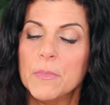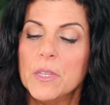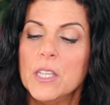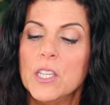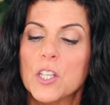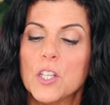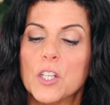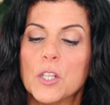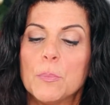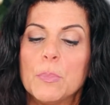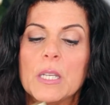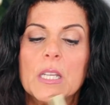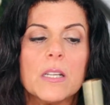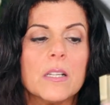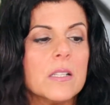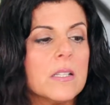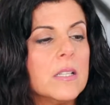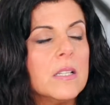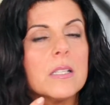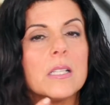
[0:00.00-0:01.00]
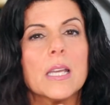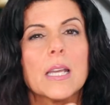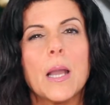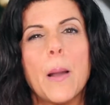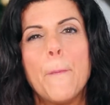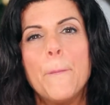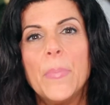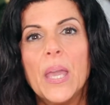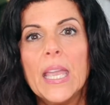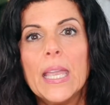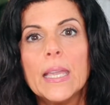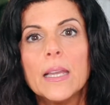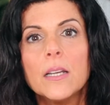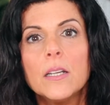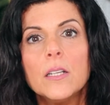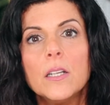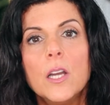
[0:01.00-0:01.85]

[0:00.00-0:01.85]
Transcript: of year because it's like a pink